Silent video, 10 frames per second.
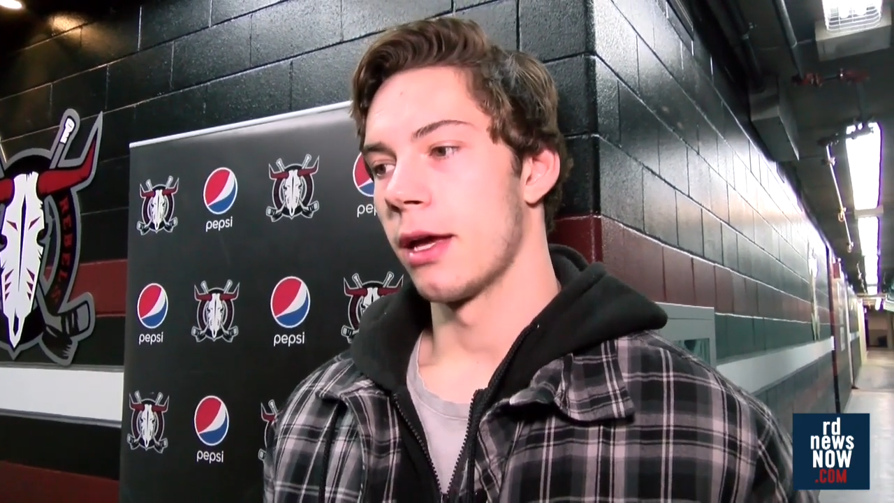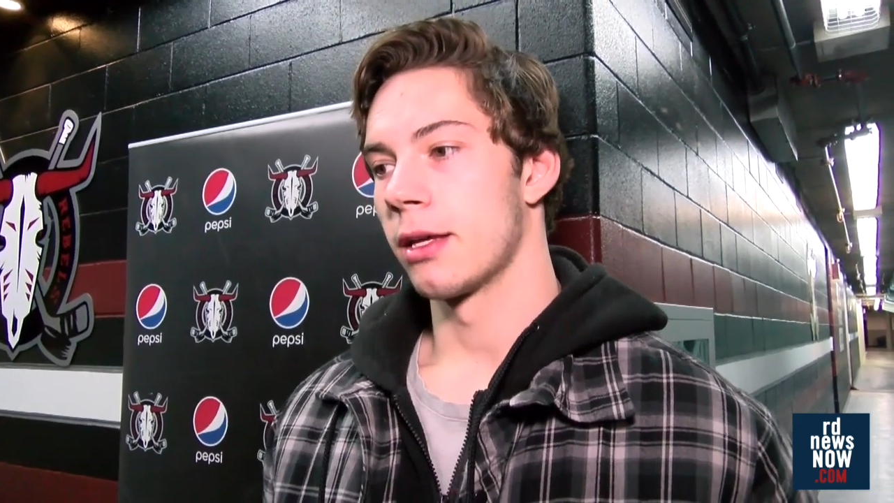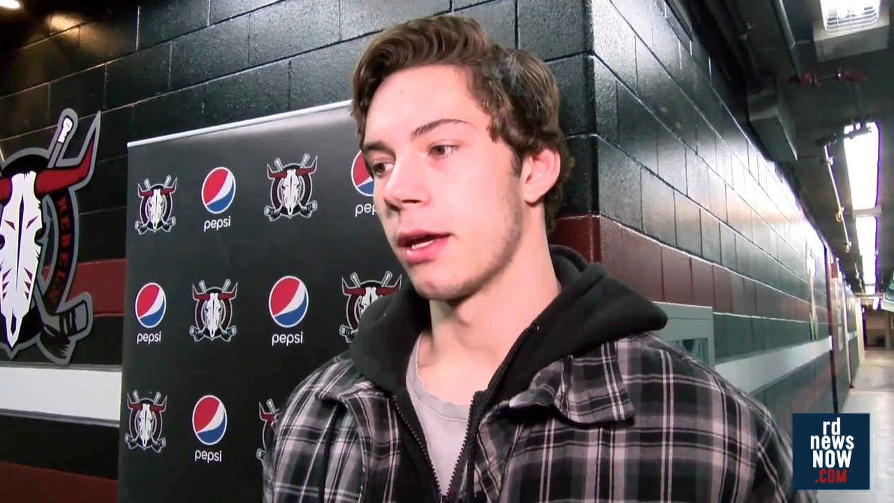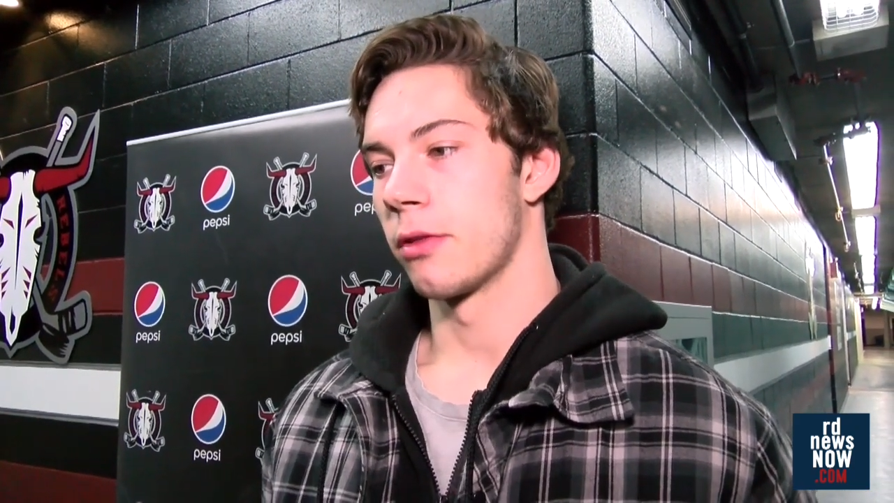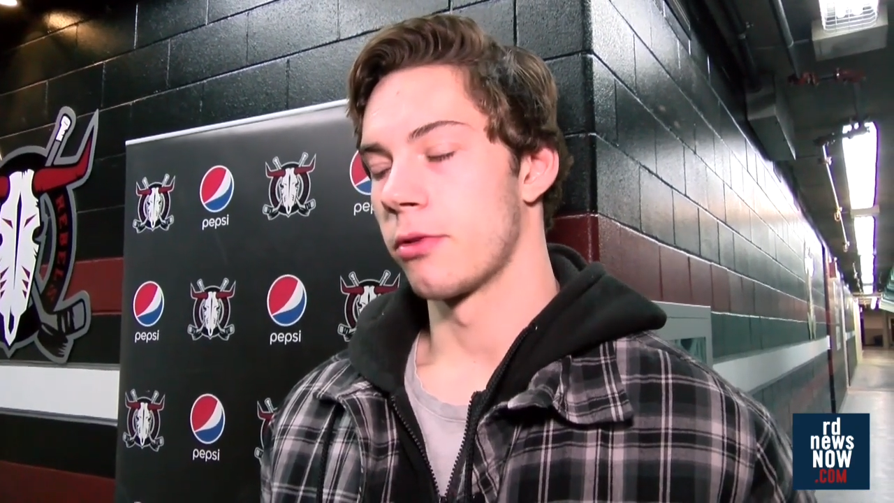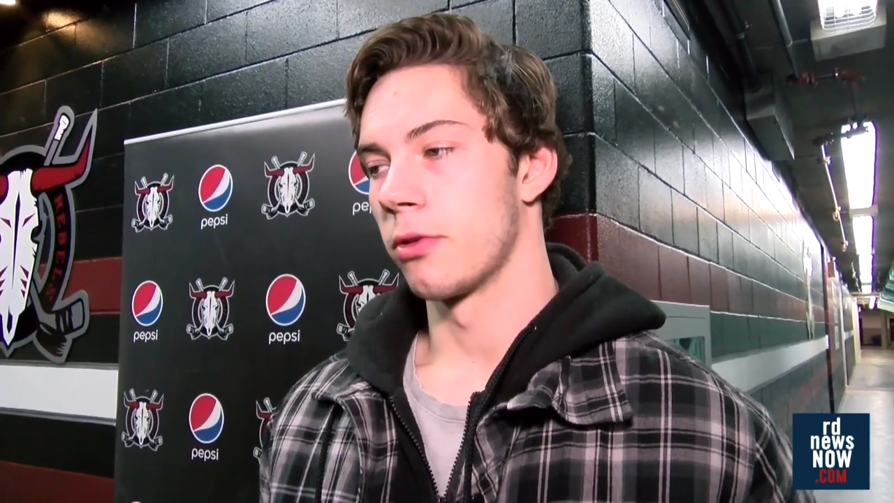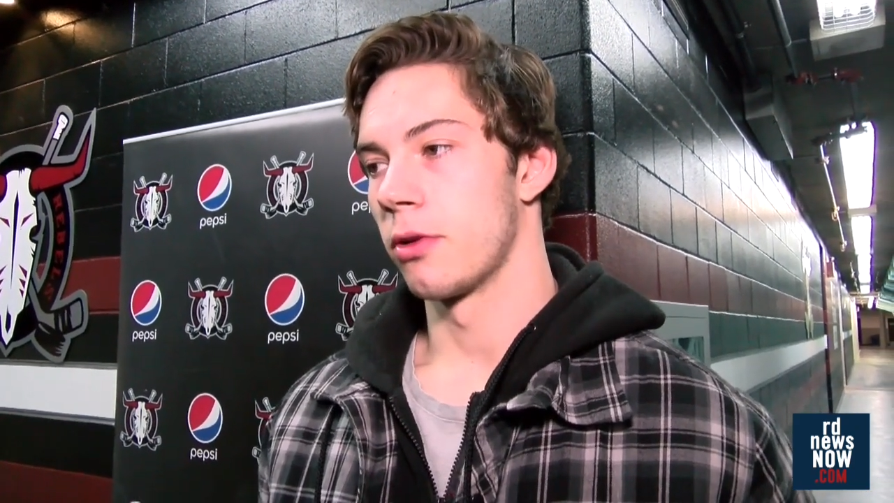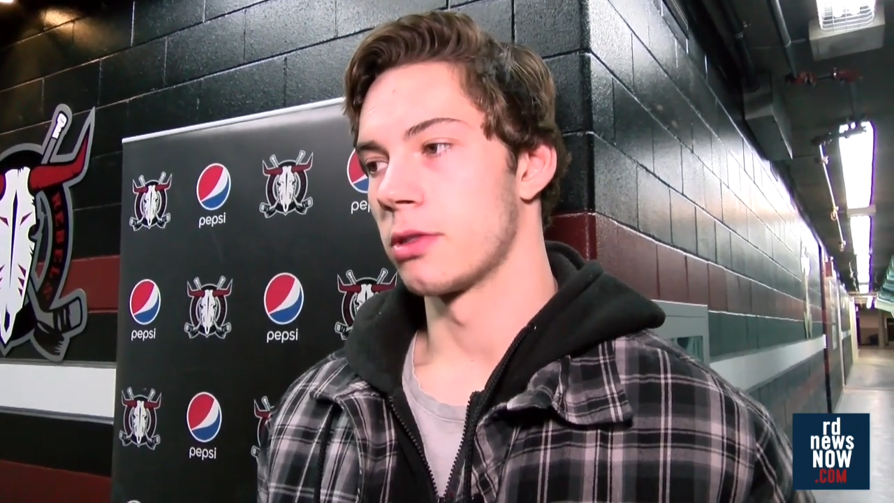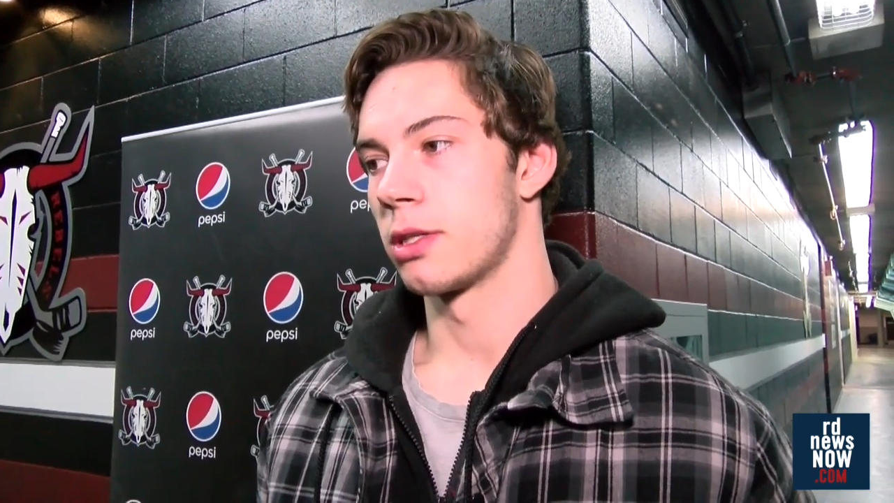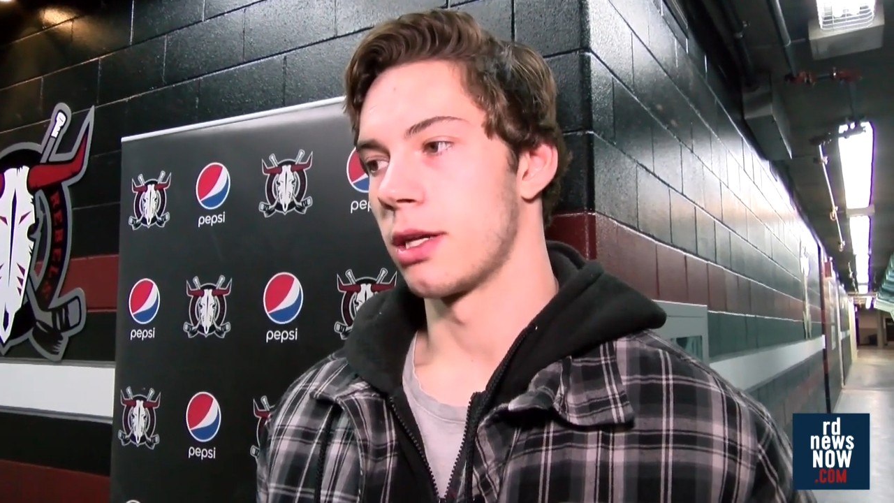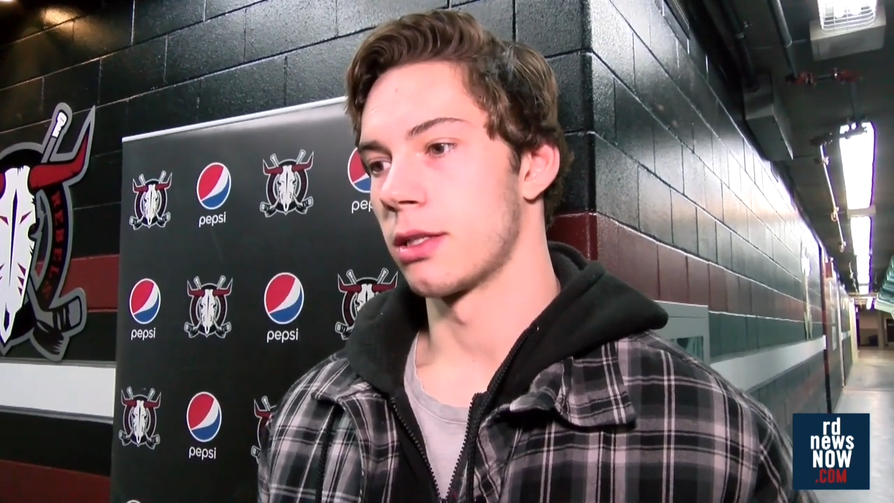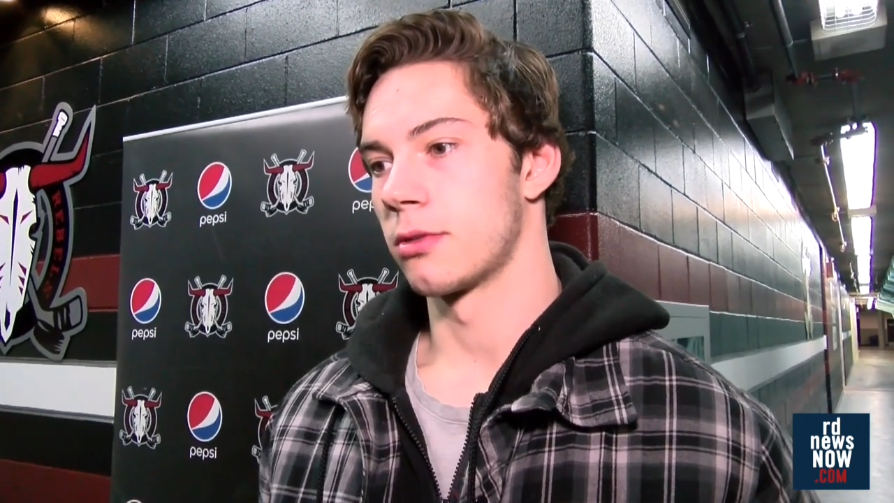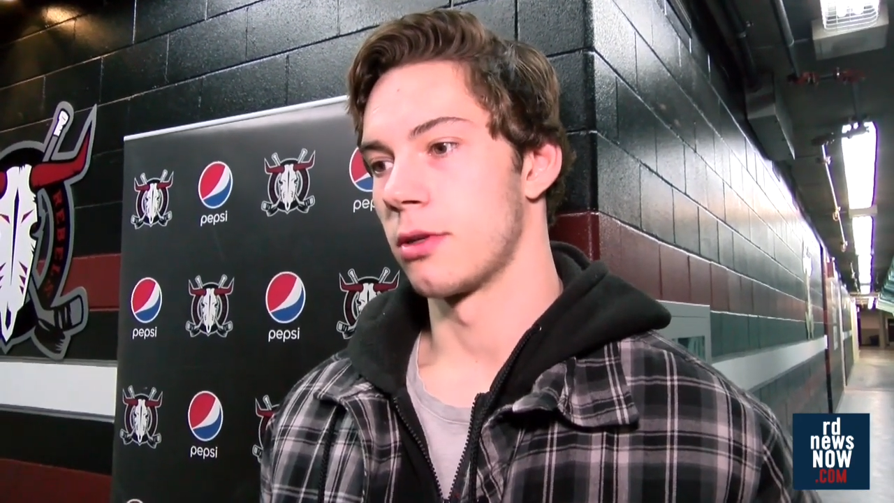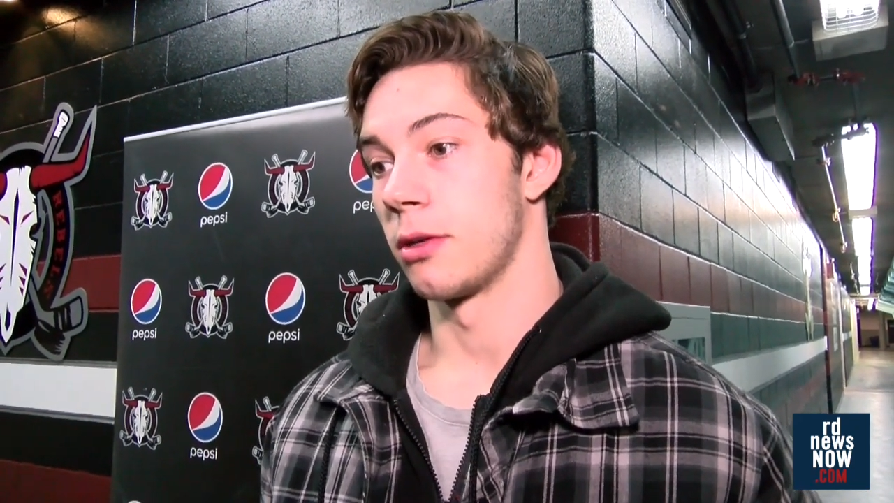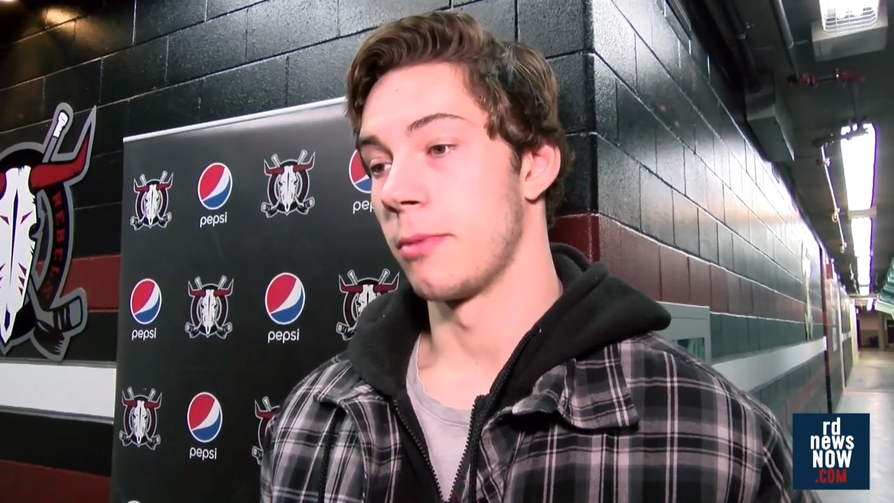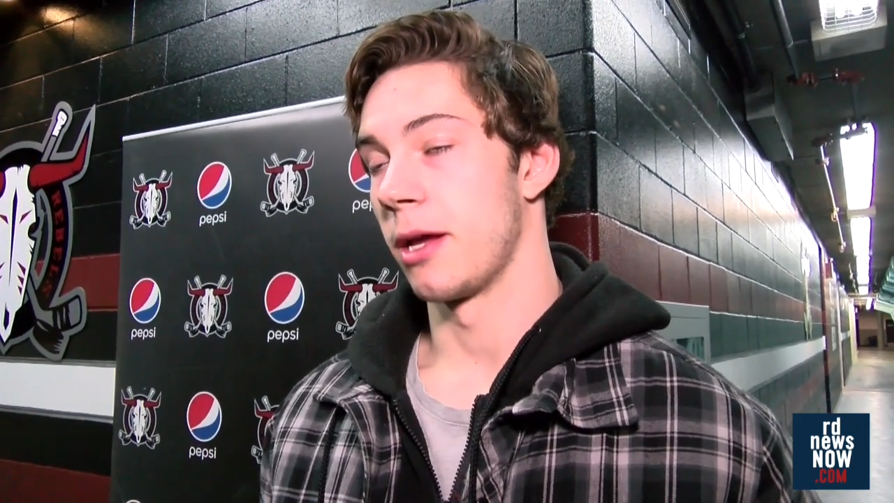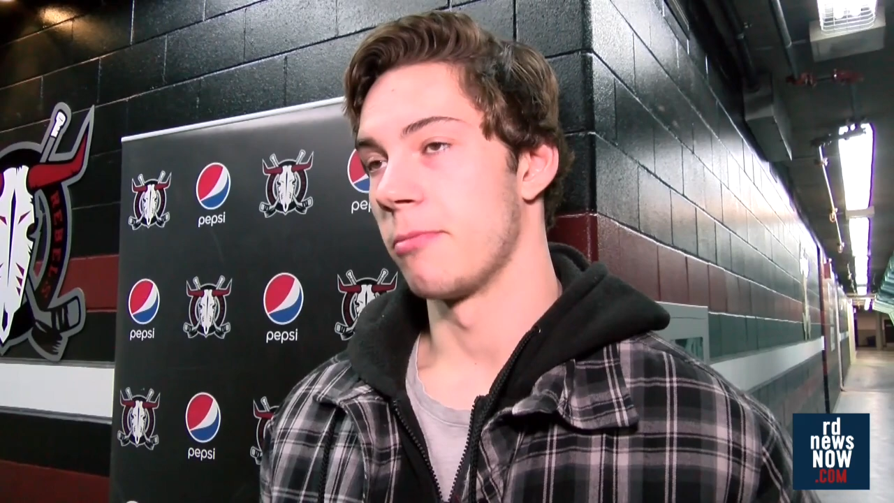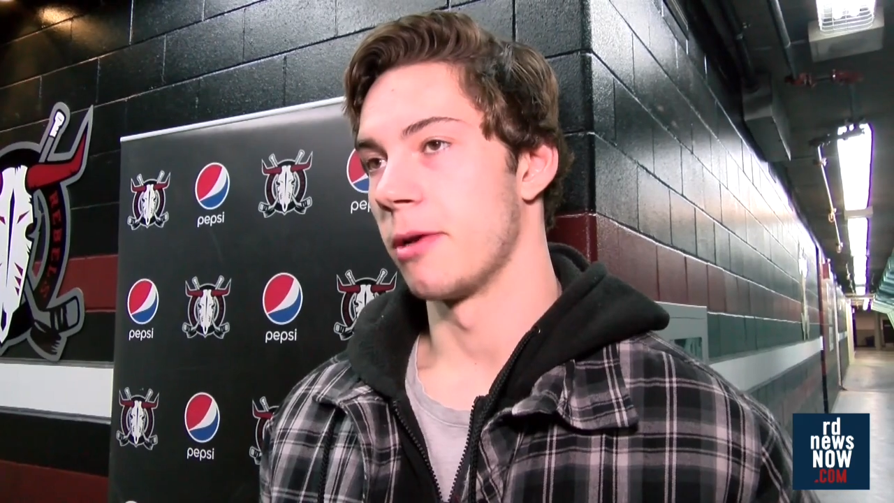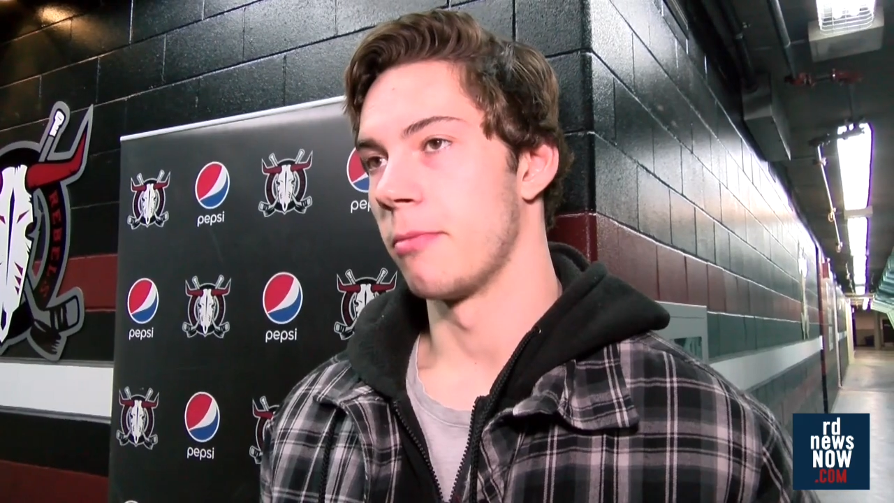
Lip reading: getting through those things really made me a